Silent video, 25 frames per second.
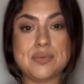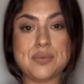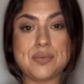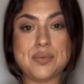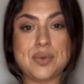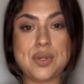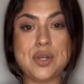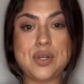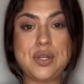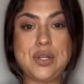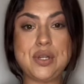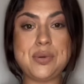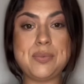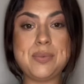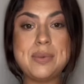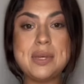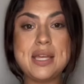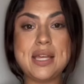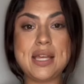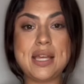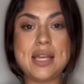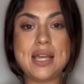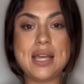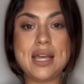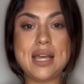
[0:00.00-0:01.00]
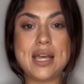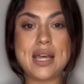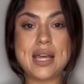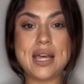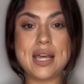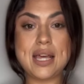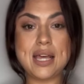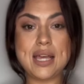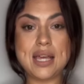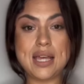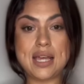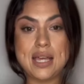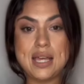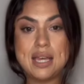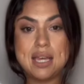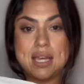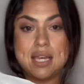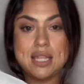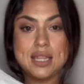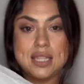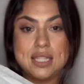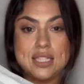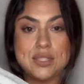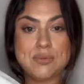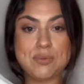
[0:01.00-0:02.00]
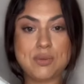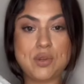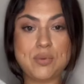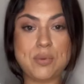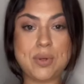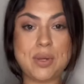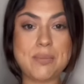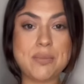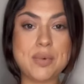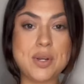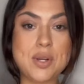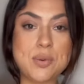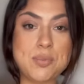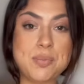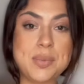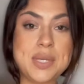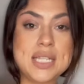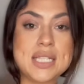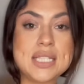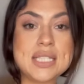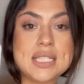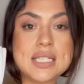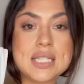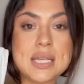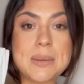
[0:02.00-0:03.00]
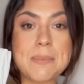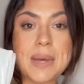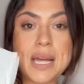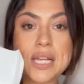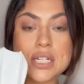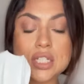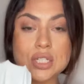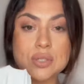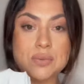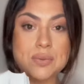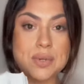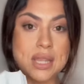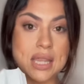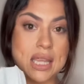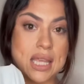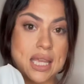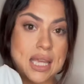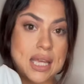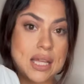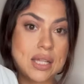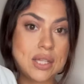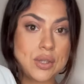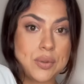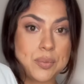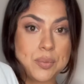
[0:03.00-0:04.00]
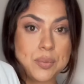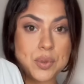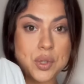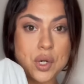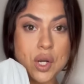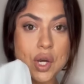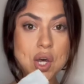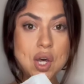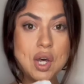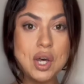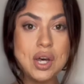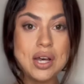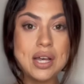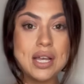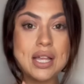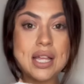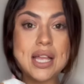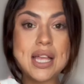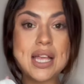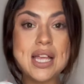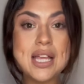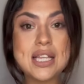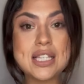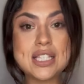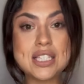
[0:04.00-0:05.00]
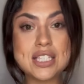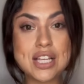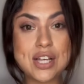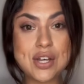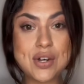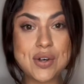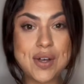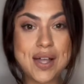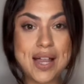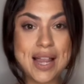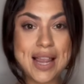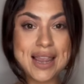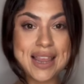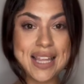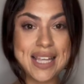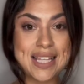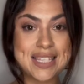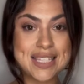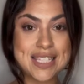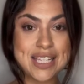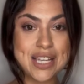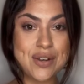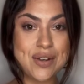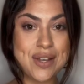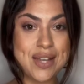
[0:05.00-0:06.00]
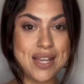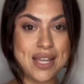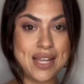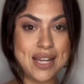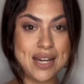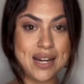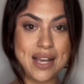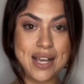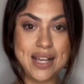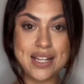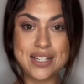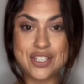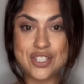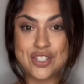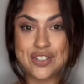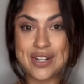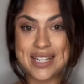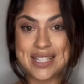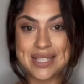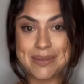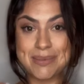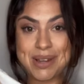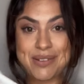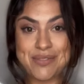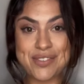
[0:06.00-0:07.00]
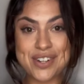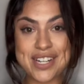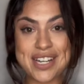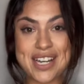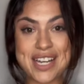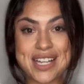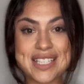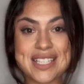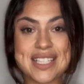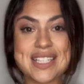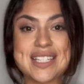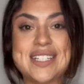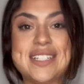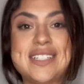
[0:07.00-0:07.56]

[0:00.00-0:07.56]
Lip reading: robe. I got this robe on purpose to match it with the yellow bra. So let's go ahead and try some on for you guys.